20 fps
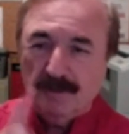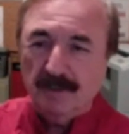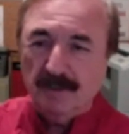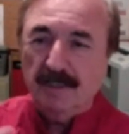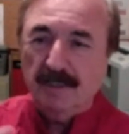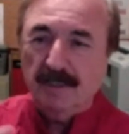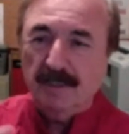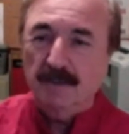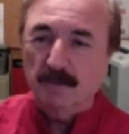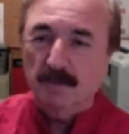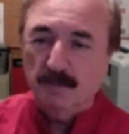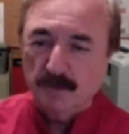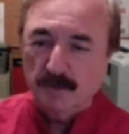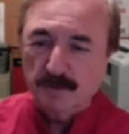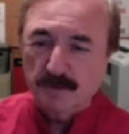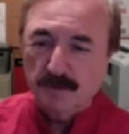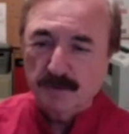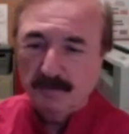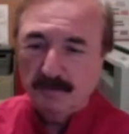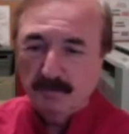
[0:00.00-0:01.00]
like that at the
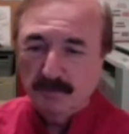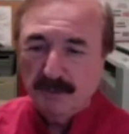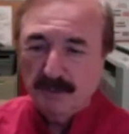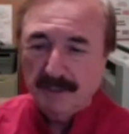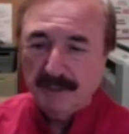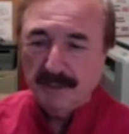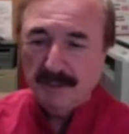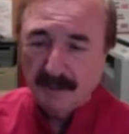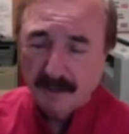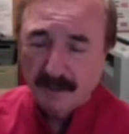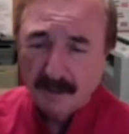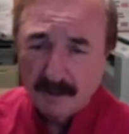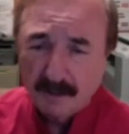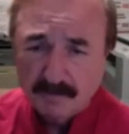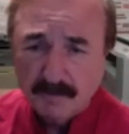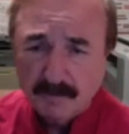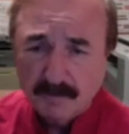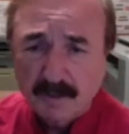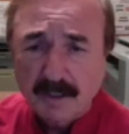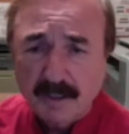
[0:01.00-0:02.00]
person playing the
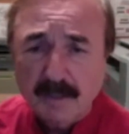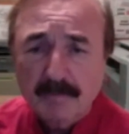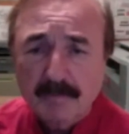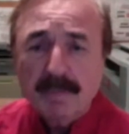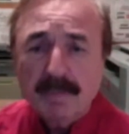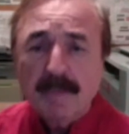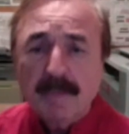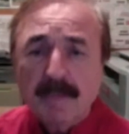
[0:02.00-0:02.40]
golf. Okay.